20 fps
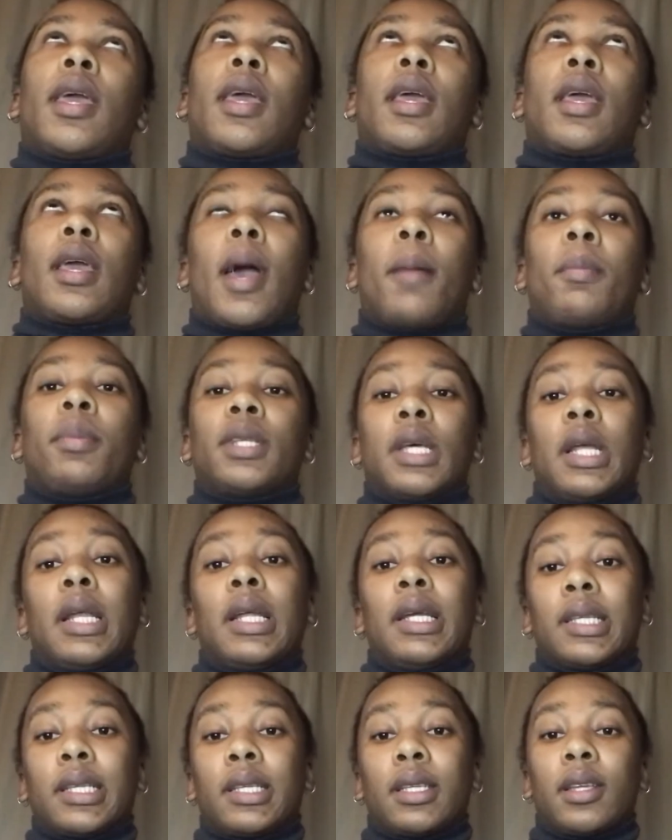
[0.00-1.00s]

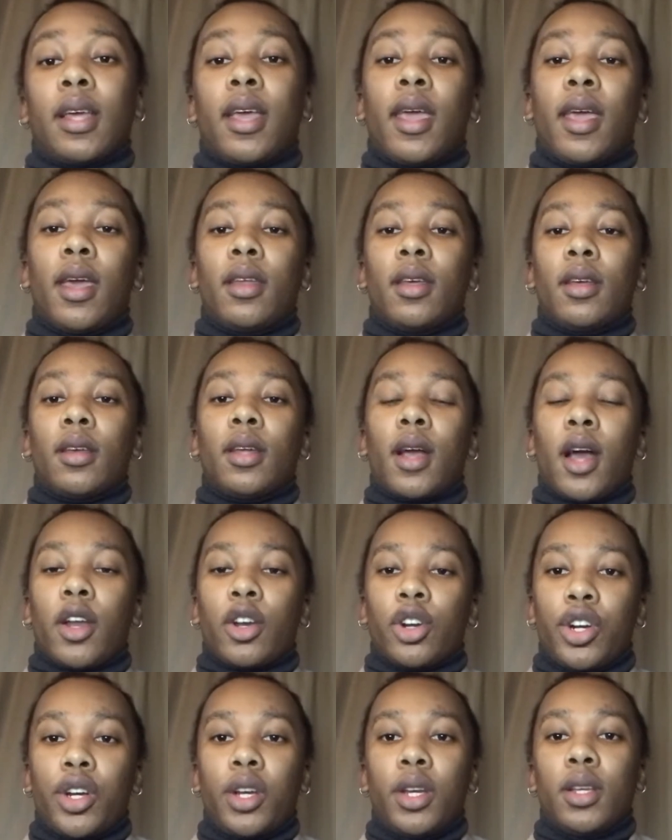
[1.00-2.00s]
capitalist-headed
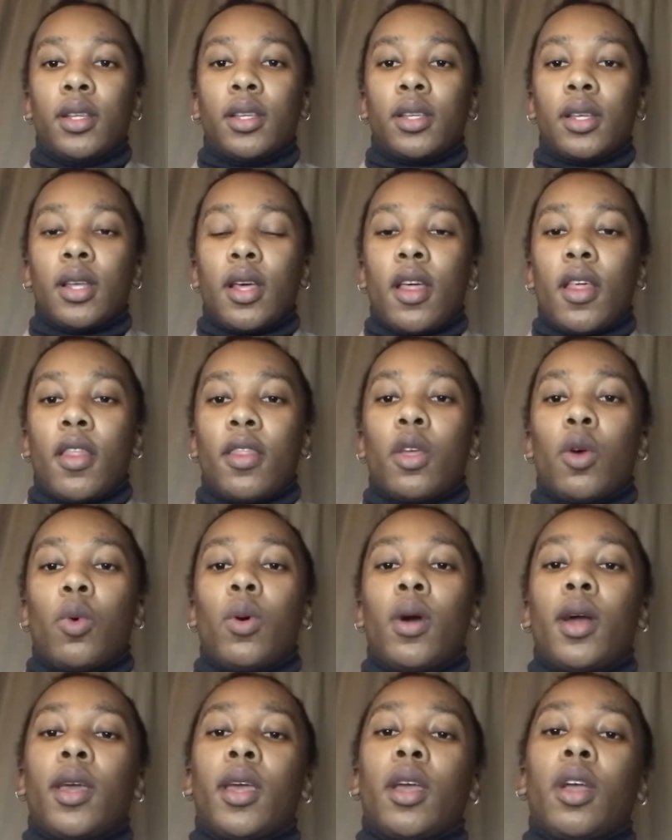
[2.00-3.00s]
countries, the
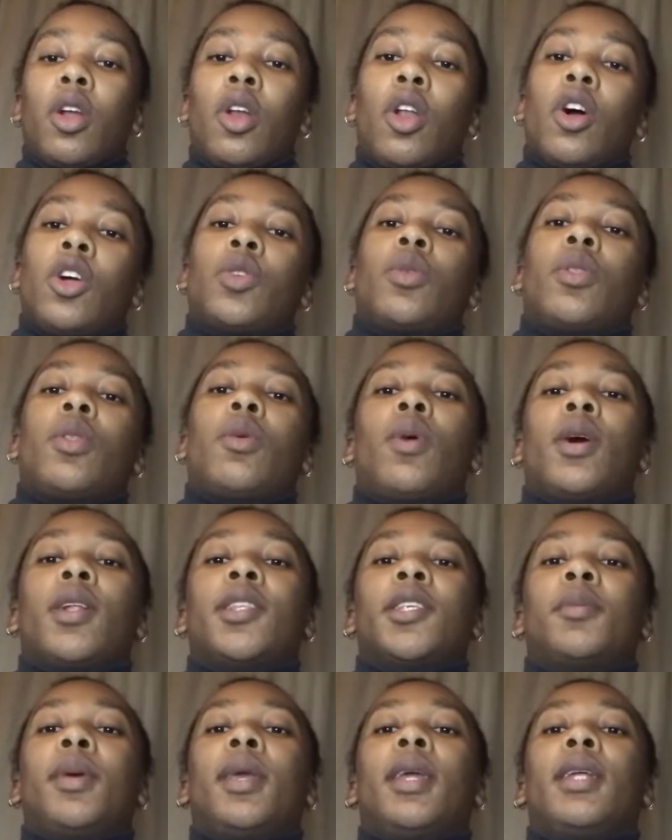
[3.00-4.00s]
working class were the
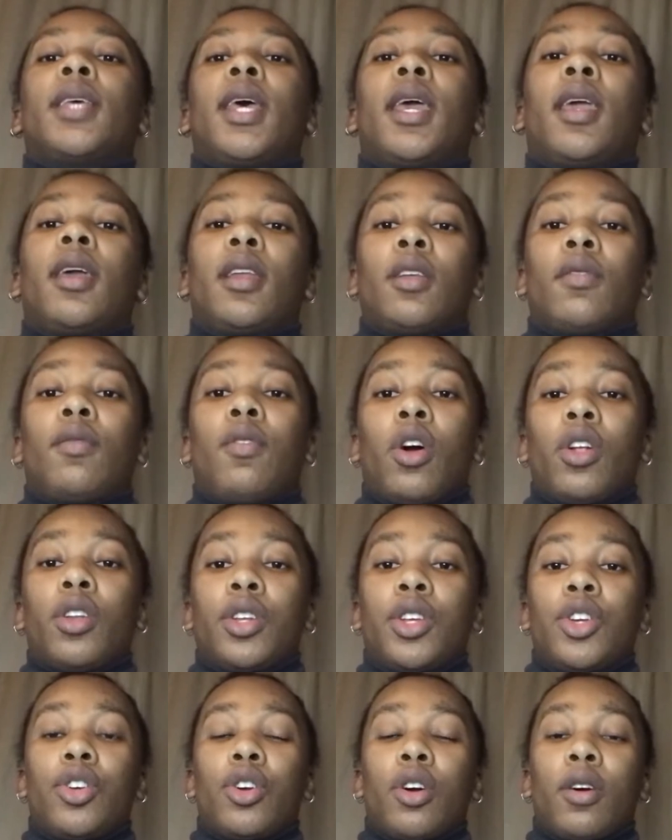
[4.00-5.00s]
ones being taken
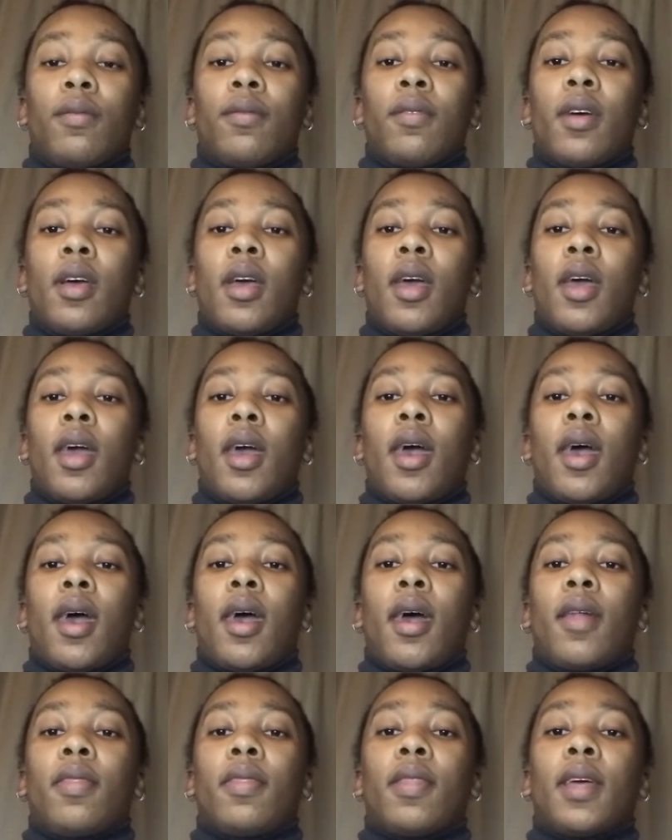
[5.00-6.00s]
advantage of,
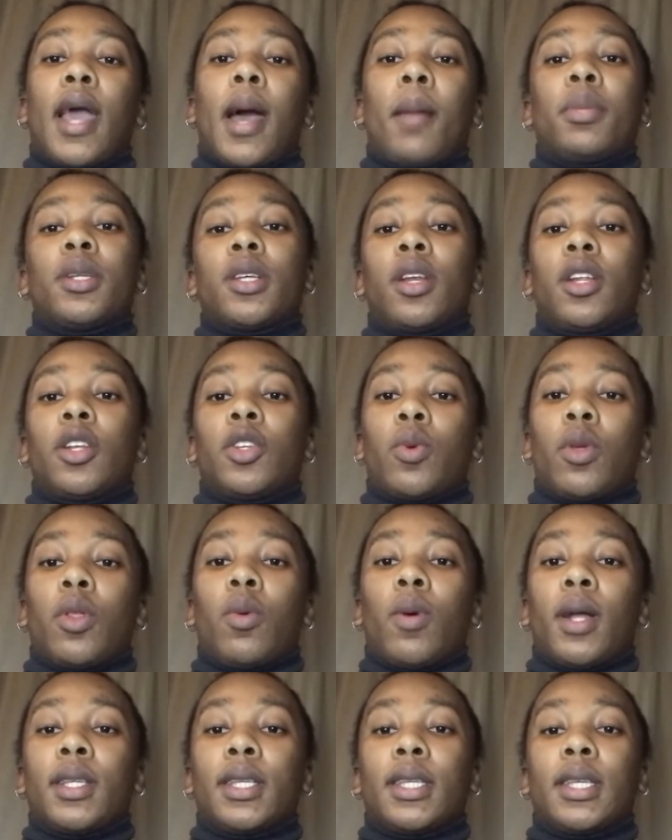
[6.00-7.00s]
and the capitalists were the
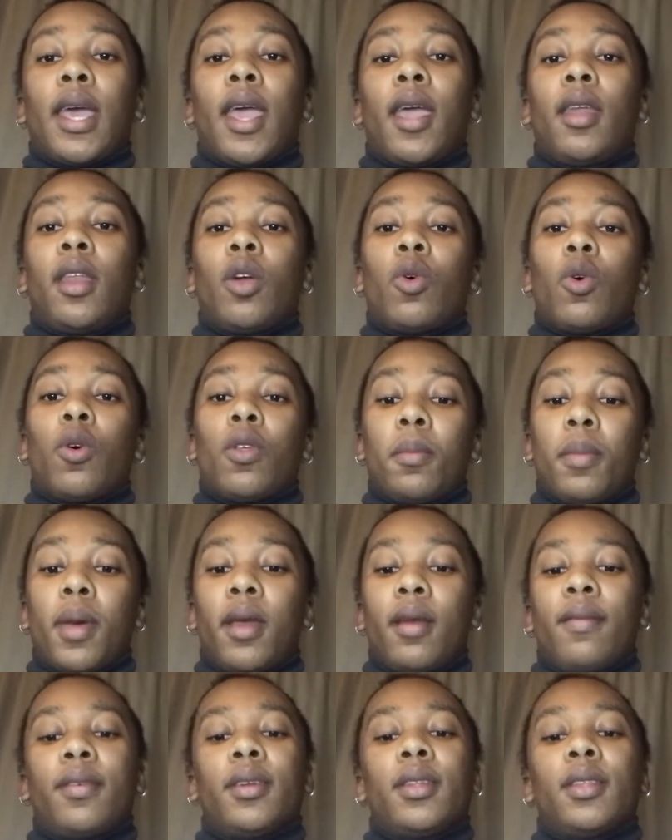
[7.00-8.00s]
ones gaining all the
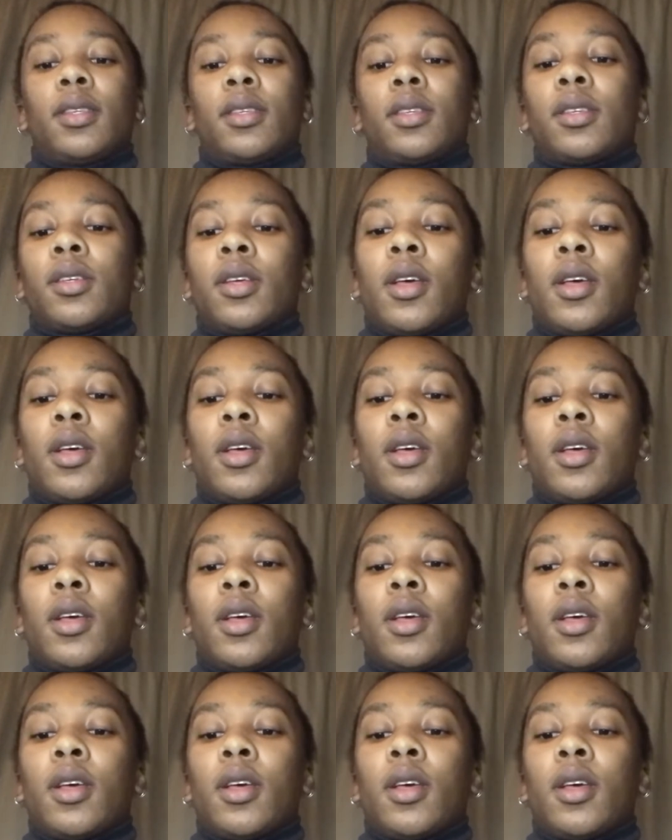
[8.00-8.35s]
benefits.